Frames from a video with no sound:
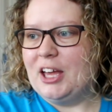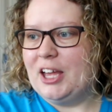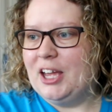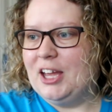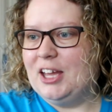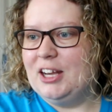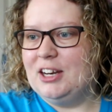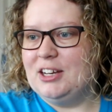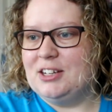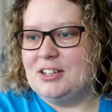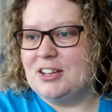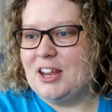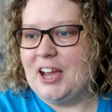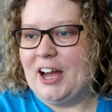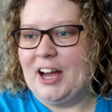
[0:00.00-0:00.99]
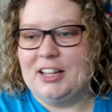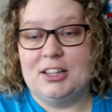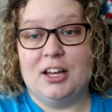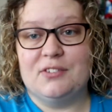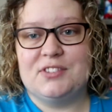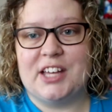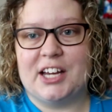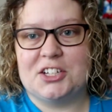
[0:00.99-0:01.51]
And yeah, I
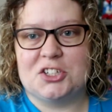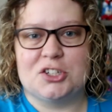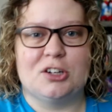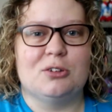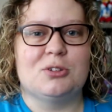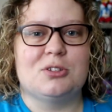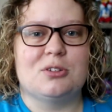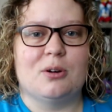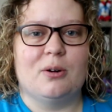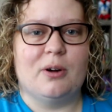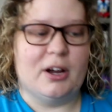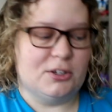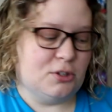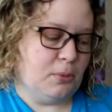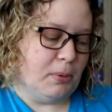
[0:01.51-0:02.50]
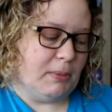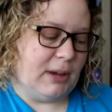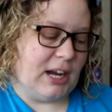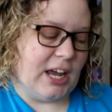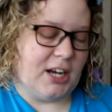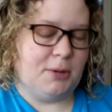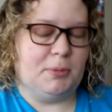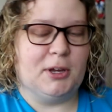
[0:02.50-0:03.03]
love that show, so Superman
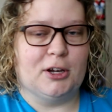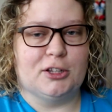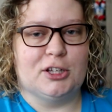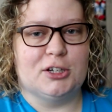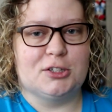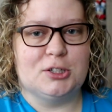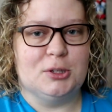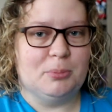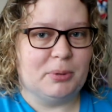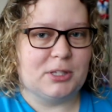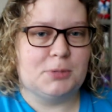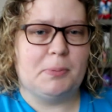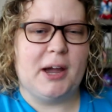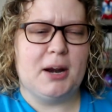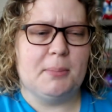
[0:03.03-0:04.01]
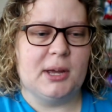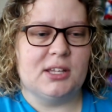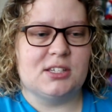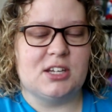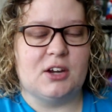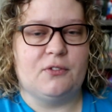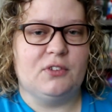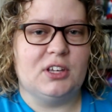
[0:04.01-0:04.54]
had to be on there too. But Spider-Man's
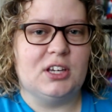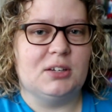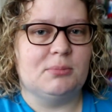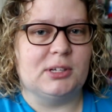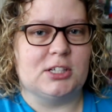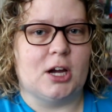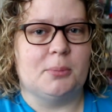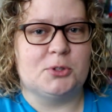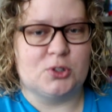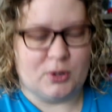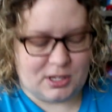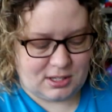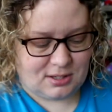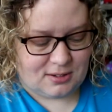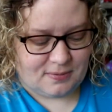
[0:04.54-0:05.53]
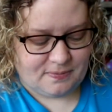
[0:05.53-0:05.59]
definitely my top choice.